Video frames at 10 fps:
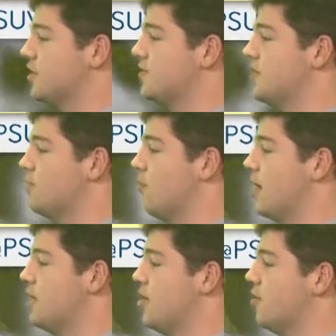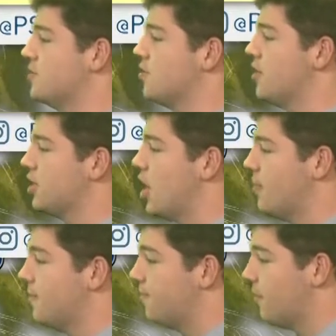can see right here, it's starting to come
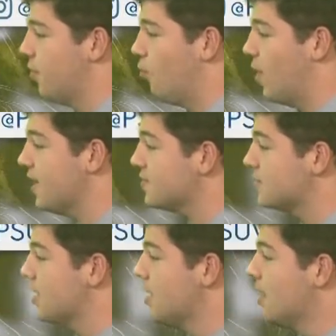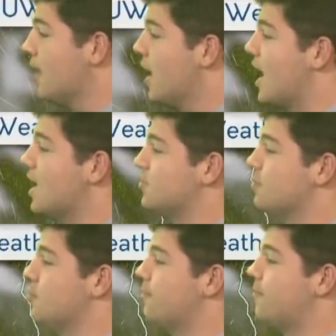in from the west. And as we
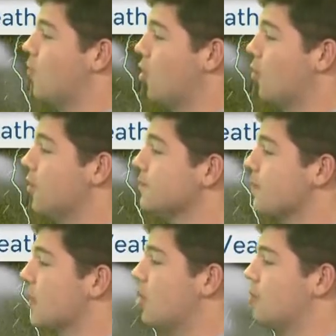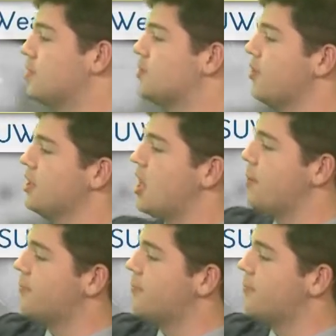move forward, It'll be starting to come